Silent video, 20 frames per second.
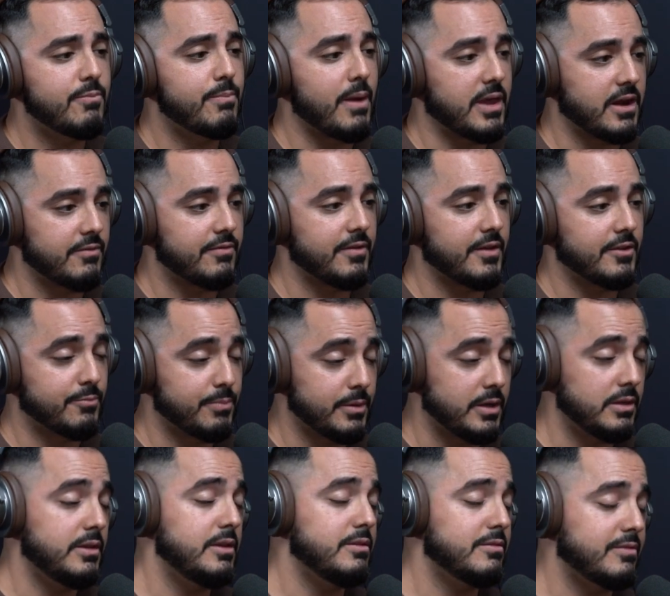benefits, but it
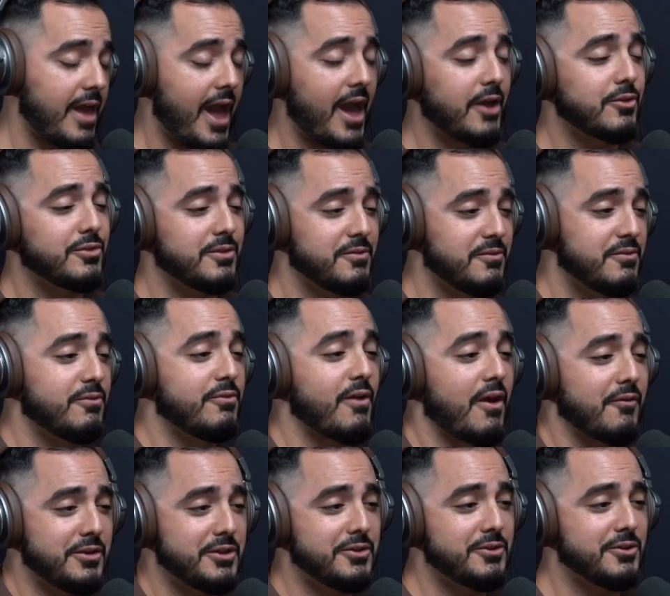leads to actually
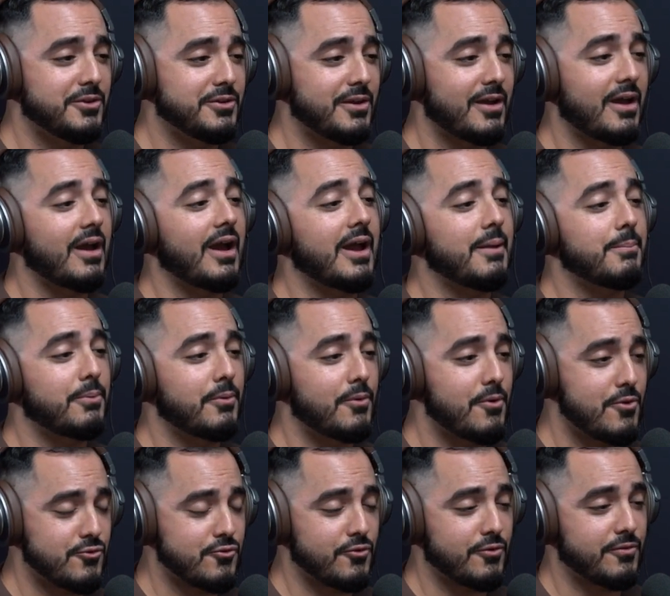very good
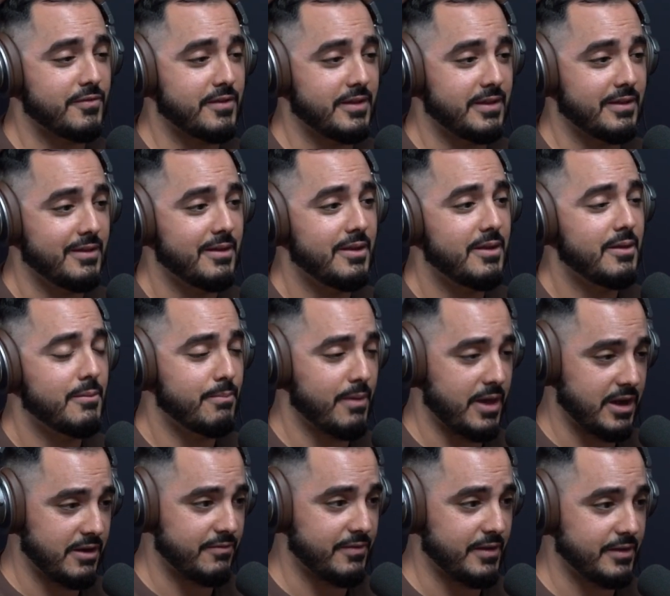hypertrophy
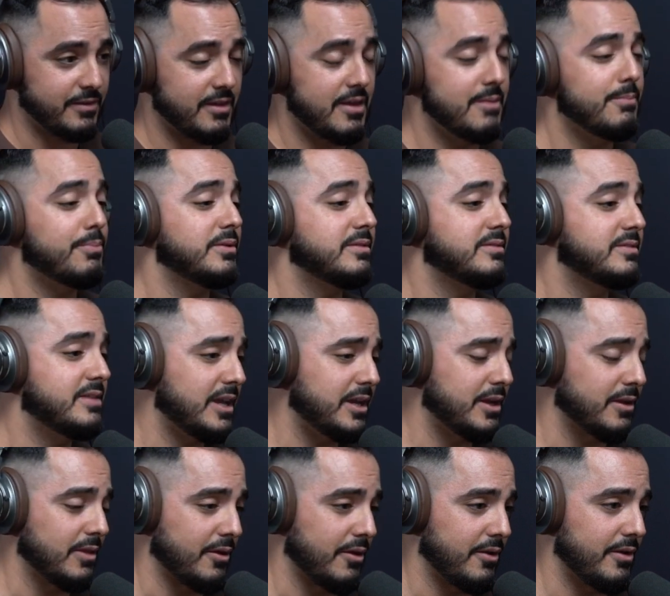benefits, in
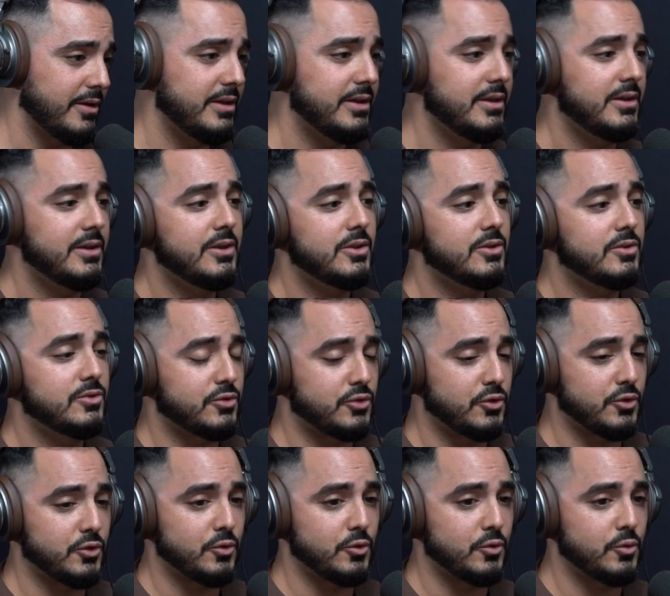particular
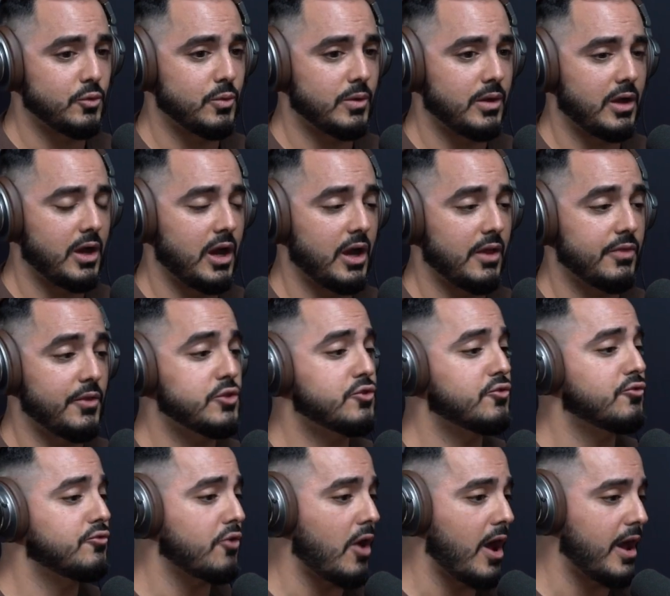to the
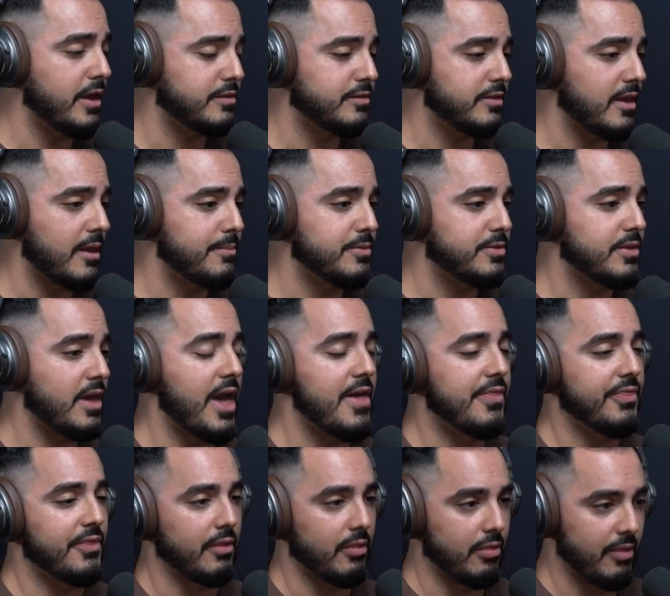triceps
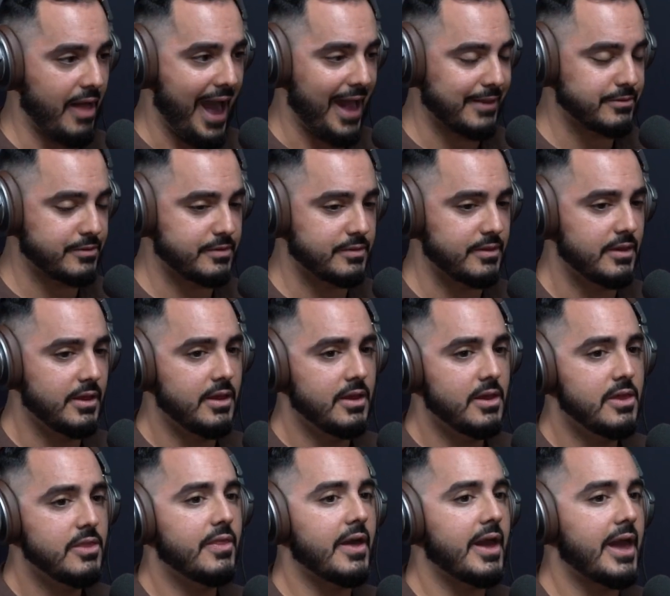and the lats.
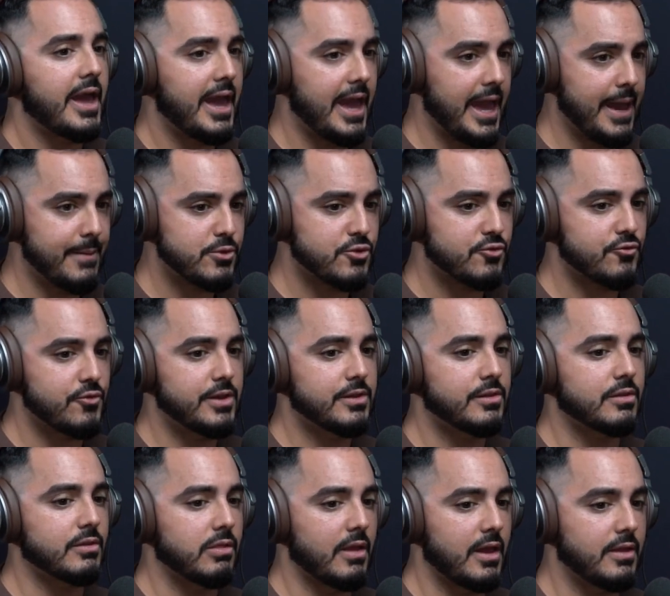The
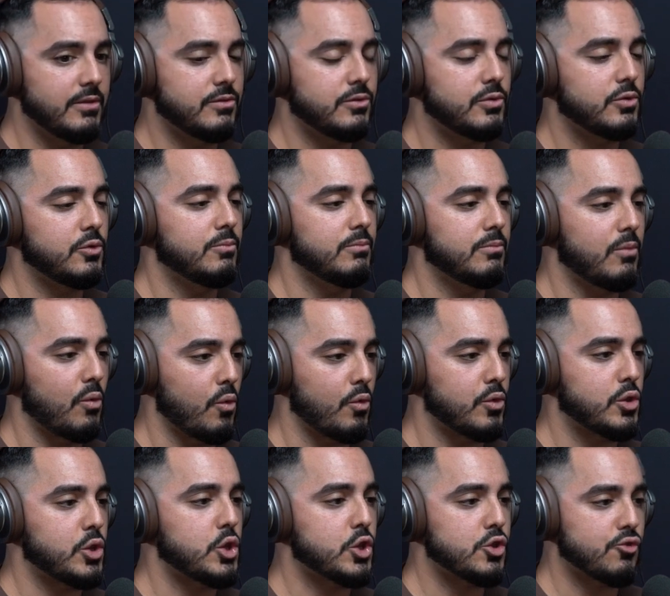hamstrings led to more
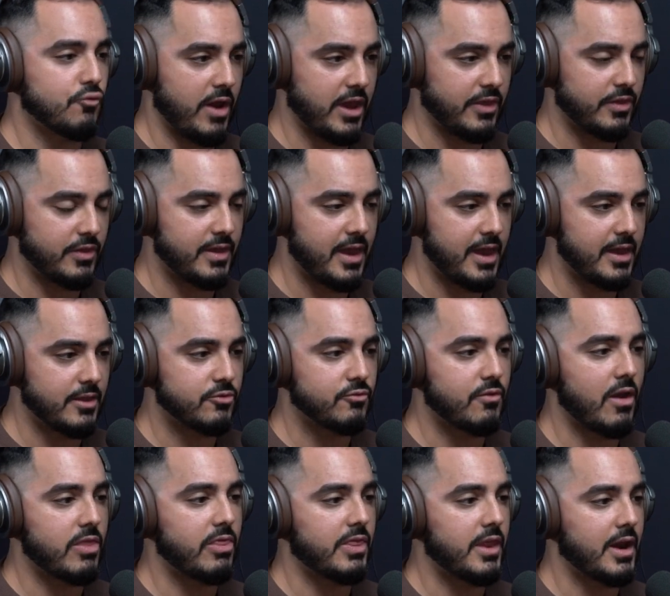strength gains
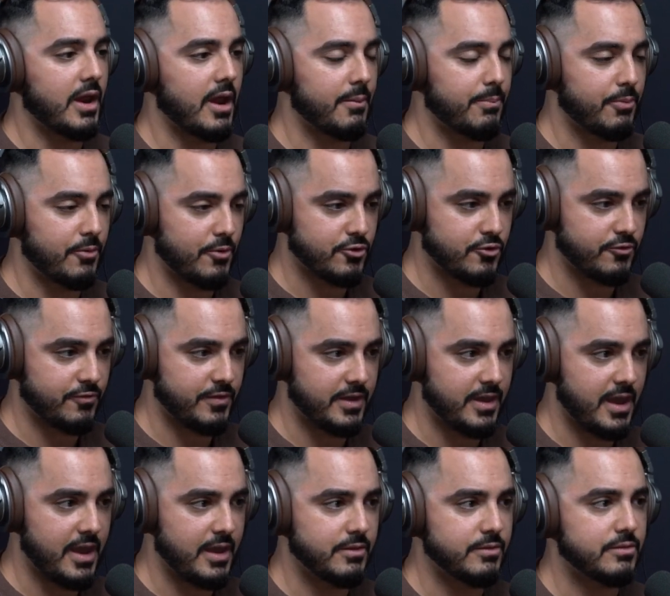rather than hypertrophy
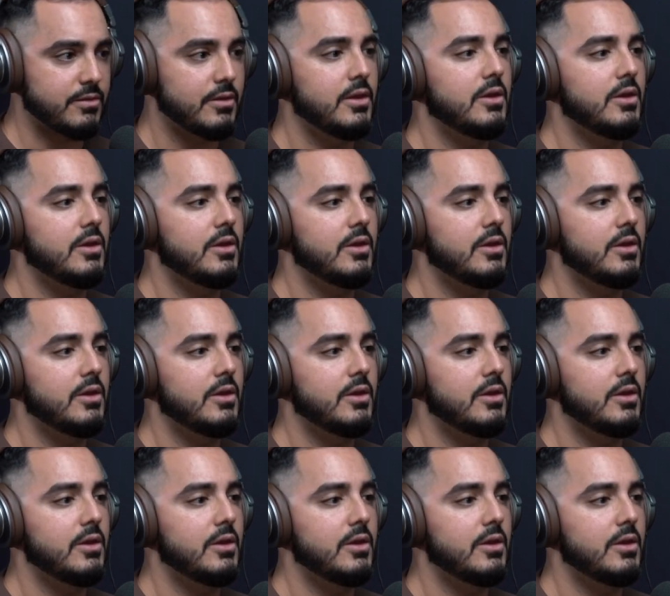gains,